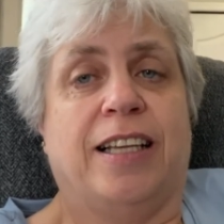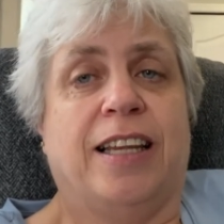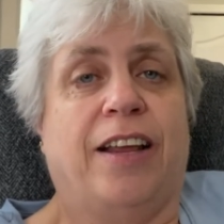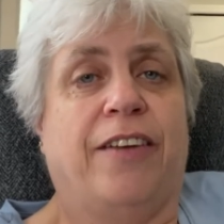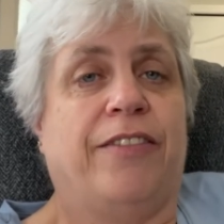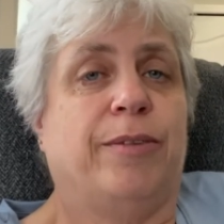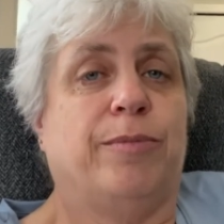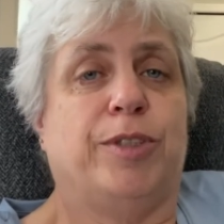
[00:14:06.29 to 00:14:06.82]

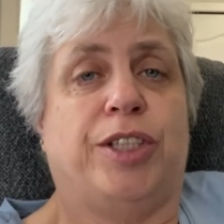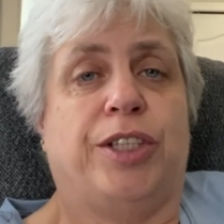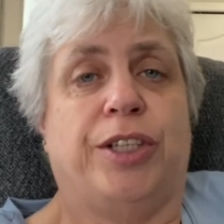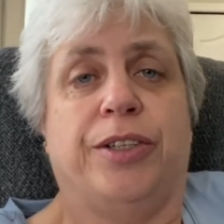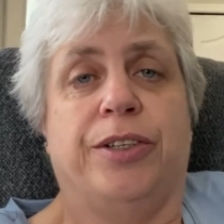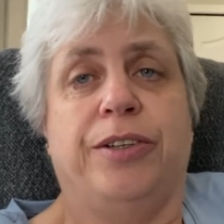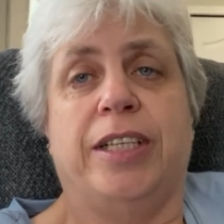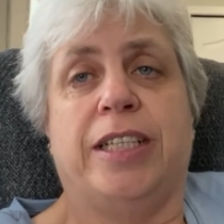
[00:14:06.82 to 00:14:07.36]
loved them
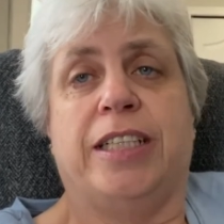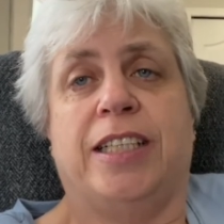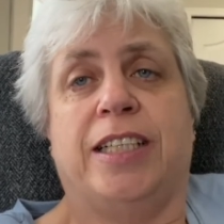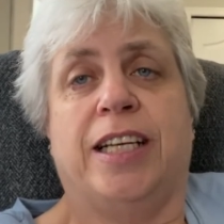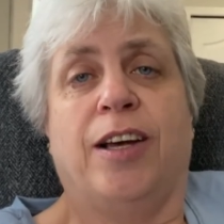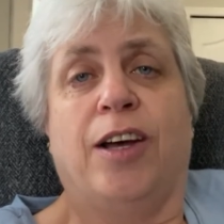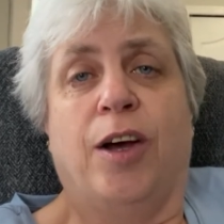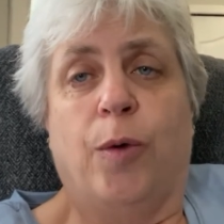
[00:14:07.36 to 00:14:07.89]
too, and
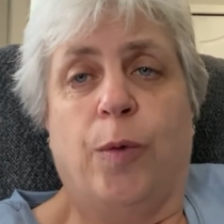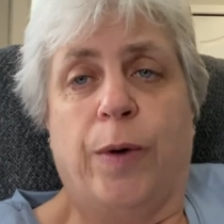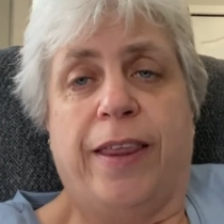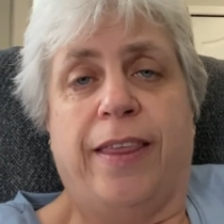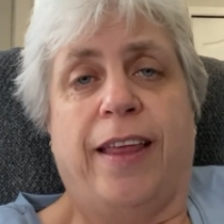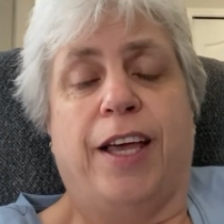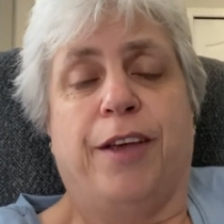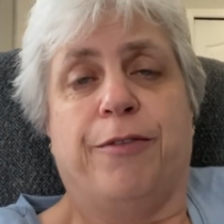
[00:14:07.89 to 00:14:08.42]
we
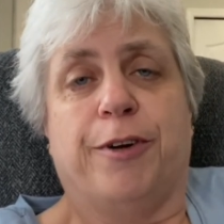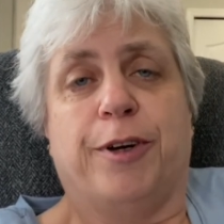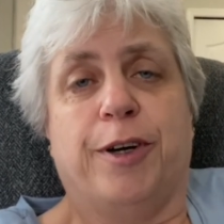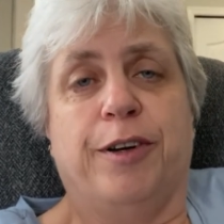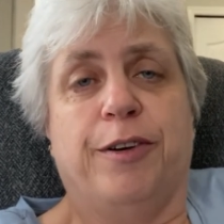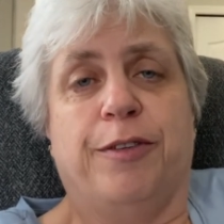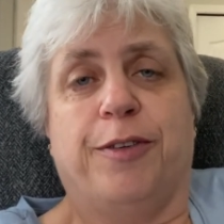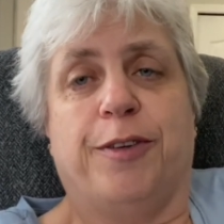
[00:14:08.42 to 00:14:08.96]
thank
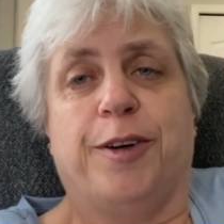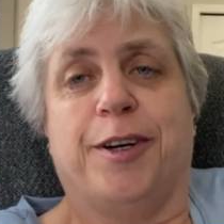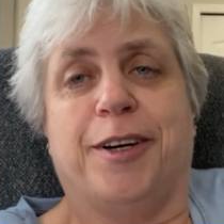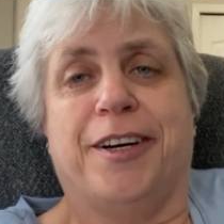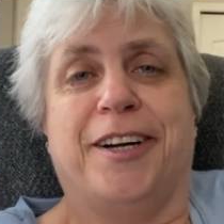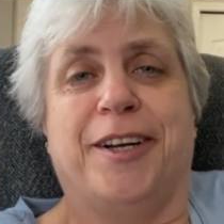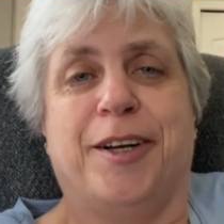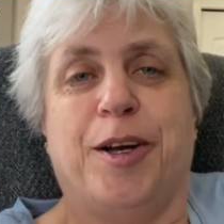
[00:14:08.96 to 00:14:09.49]
Vern
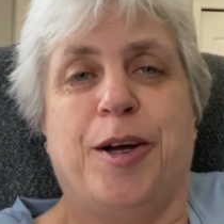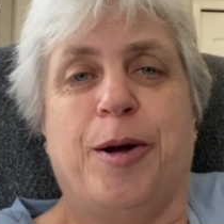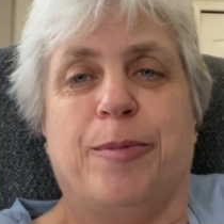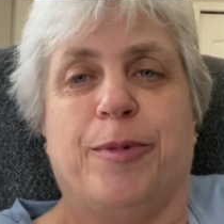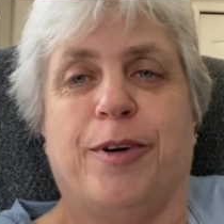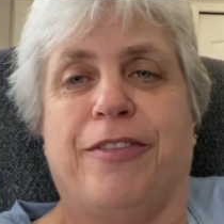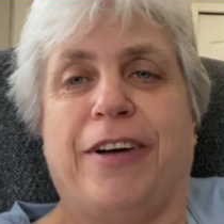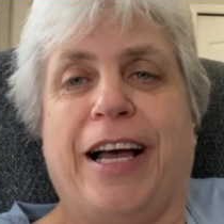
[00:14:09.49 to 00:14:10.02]
for
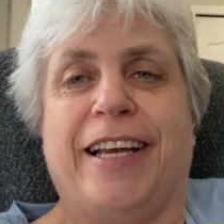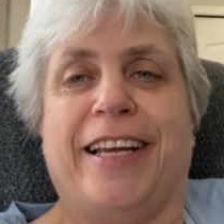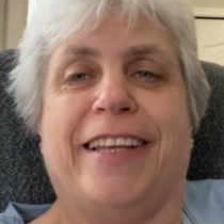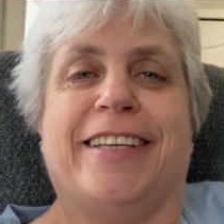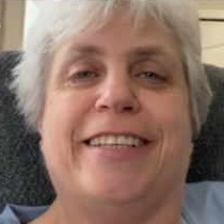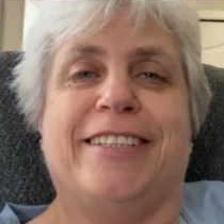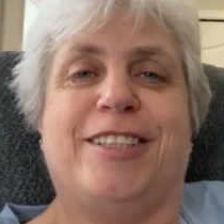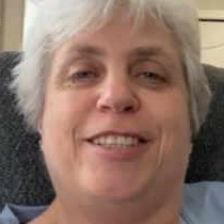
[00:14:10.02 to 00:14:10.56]

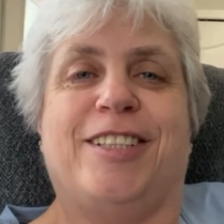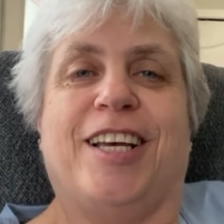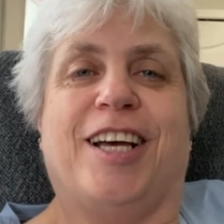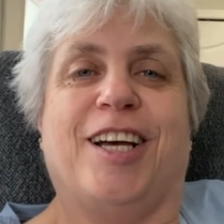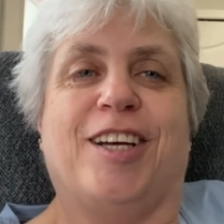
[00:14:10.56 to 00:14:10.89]
providing this